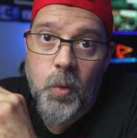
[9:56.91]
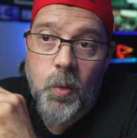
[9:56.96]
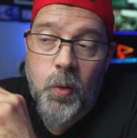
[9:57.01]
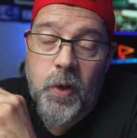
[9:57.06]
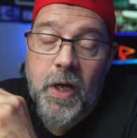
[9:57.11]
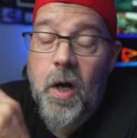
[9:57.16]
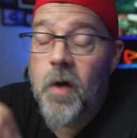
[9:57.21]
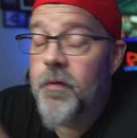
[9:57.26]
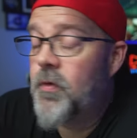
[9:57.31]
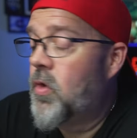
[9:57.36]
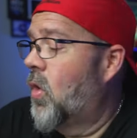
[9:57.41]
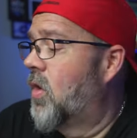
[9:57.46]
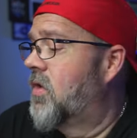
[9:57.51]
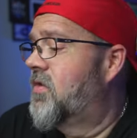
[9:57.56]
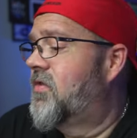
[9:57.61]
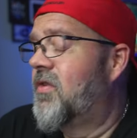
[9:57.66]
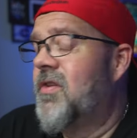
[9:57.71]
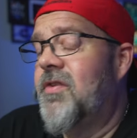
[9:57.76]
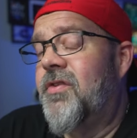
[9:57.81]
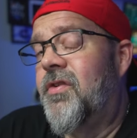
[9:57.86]
Now, of
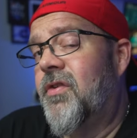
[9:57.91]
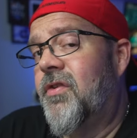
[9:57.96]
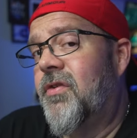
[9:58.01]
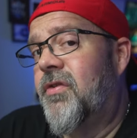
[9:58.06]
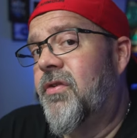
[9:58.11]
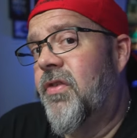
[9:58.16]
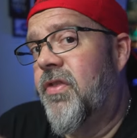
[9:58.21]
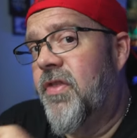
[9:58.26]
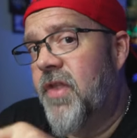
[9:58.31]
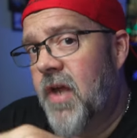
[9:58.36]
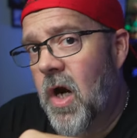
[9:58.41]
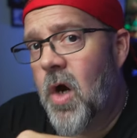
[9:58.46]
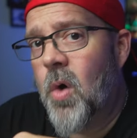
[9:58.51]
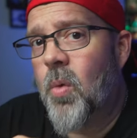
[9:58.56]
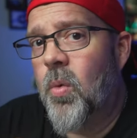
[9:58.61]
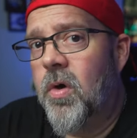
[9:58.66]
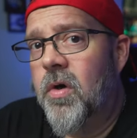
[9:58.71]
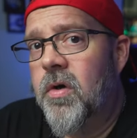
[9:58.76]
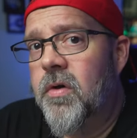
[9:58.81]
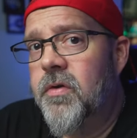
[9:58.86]
course, this is their
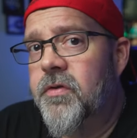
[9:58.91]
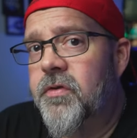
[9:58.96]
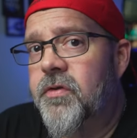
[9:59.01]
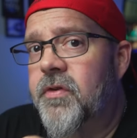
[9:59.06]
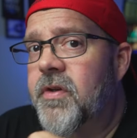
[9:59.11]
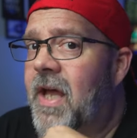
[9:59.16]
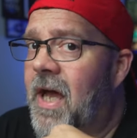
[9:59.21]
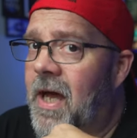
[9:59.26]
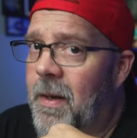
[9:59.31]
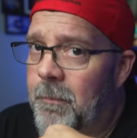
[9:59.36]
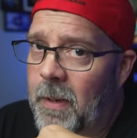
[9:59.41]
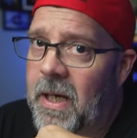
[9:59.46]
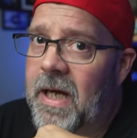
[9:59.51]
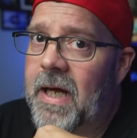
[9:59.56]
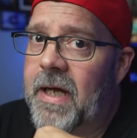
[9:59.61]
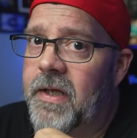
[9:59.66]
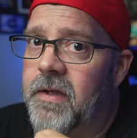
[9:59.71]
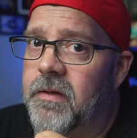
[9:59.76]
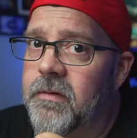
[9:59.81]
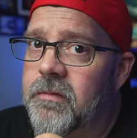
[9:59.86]
words, not
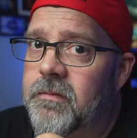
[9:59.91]
mine.